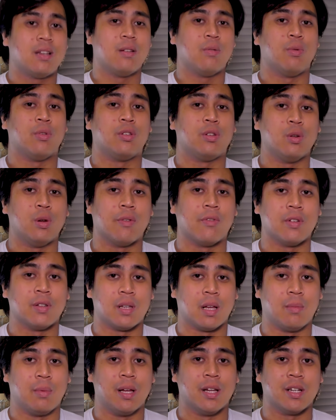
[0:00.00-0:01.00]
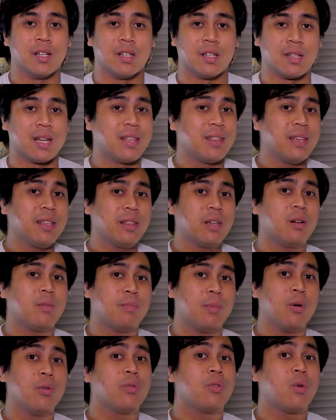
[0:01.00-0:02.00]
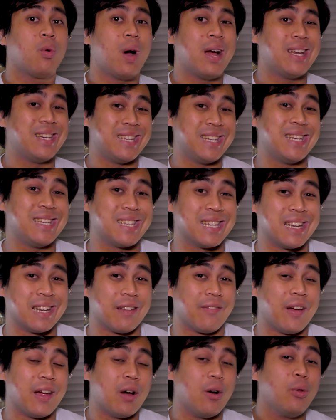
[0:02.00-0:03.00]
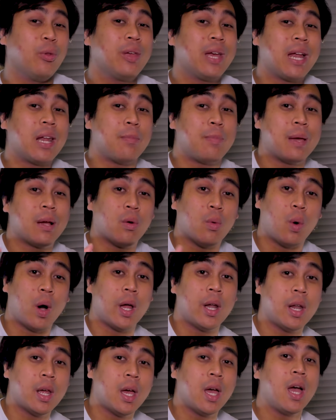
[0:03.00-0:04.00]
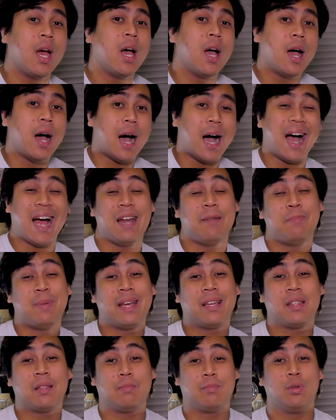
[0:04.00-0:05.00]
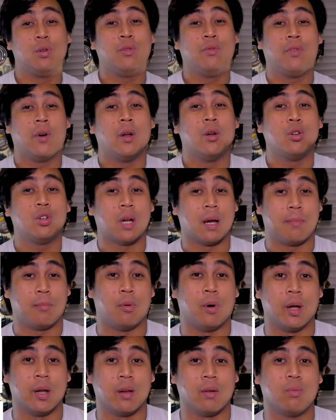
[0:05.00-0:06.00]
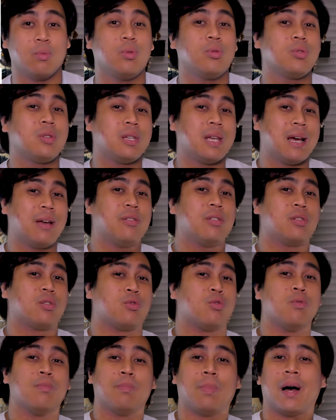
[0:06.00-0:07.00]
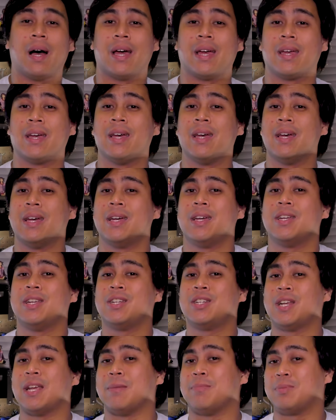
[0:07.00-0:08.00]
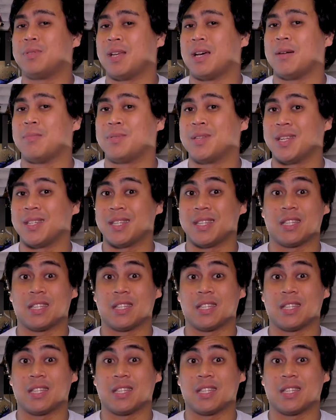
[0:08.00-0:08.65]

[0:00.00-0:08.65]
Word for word: with two different sub-legends. I think they're both quite decent. If I only had to pick one, I'd pick the blue Photoshop one. We'll see how this group buy shapes up, since